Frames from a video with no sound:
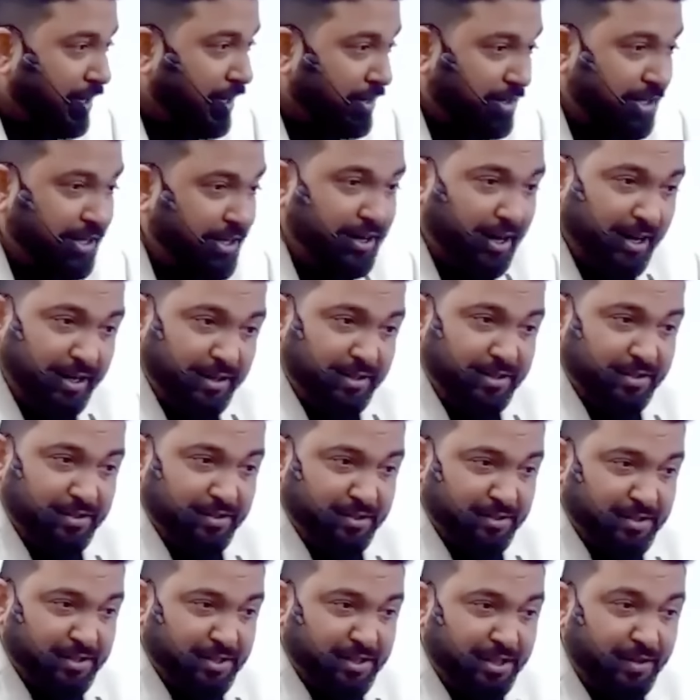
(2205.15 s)
Early
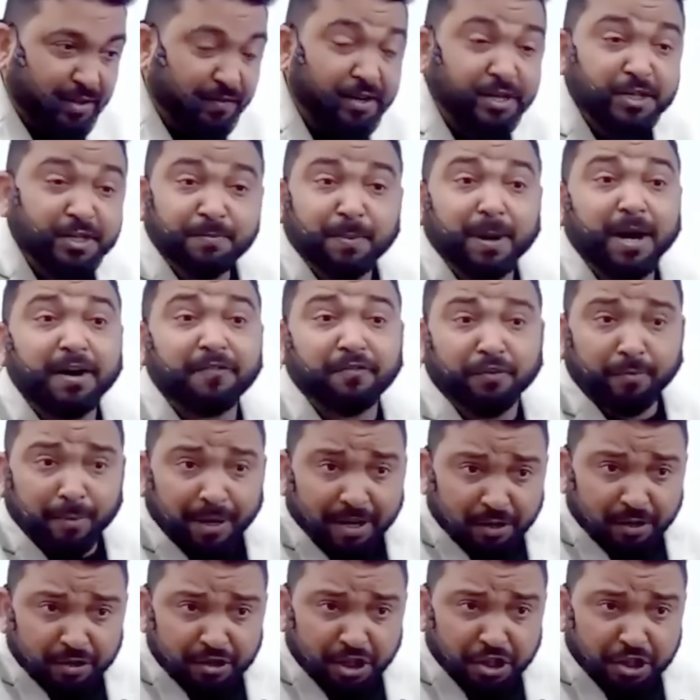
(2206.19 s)
writers, they were inspired
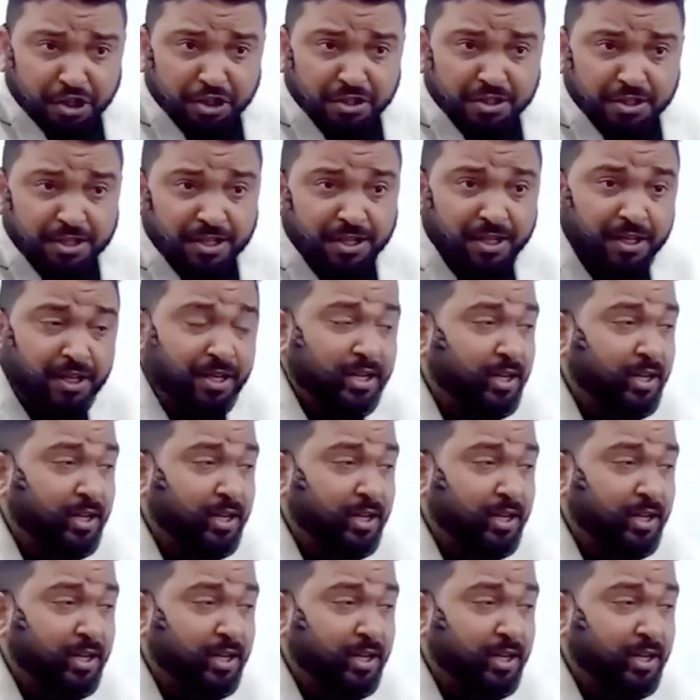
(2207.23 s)
from Anglo-Saxons.